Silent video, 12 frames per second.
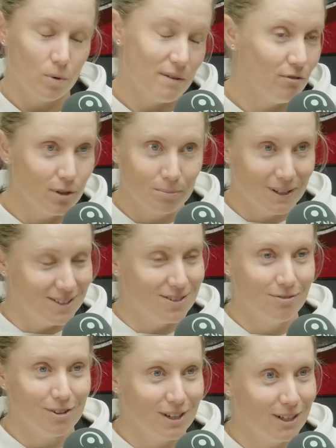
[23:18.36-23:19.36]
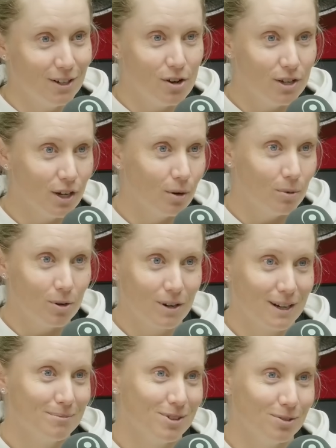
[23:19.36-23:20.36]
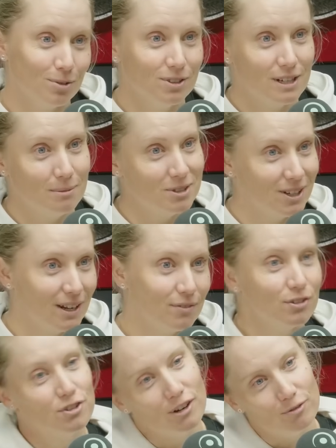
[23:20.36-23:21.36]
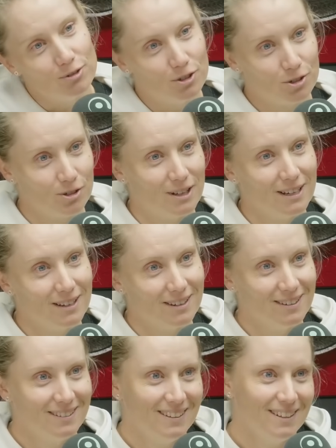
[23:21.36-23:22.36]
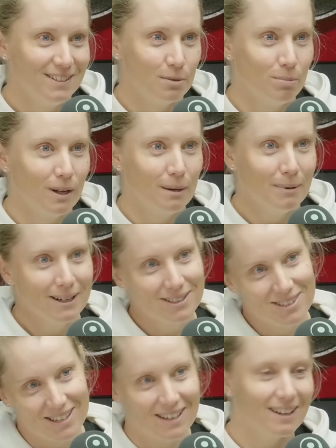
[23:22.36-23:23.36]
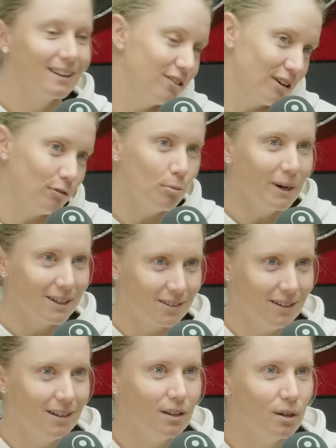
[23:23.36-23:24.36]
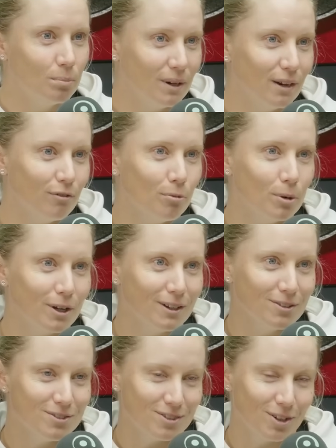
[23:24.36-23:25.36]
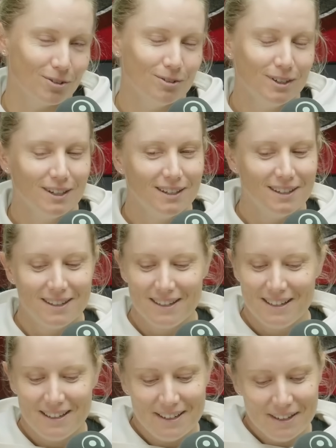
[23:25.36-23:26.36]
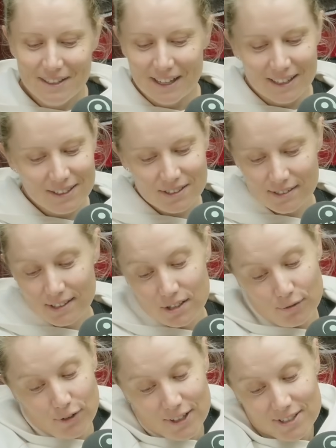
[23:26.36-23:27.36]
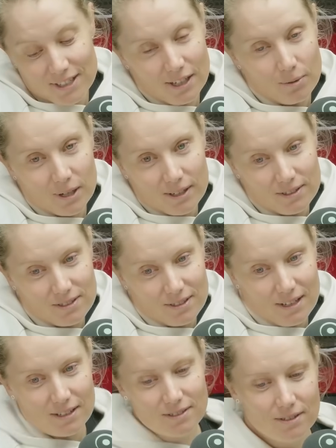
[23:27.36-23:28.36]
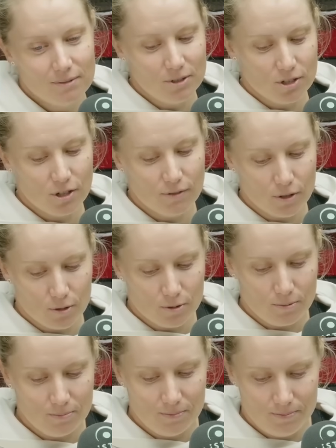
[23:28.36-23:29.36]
everyone plays everyone in an ODI World Cup. So all the teams are going to have to travel to Sri Lanka to play Pakistan and then travel back to India to play everybody else. So, yeah, it's a fascinating one as an observer or,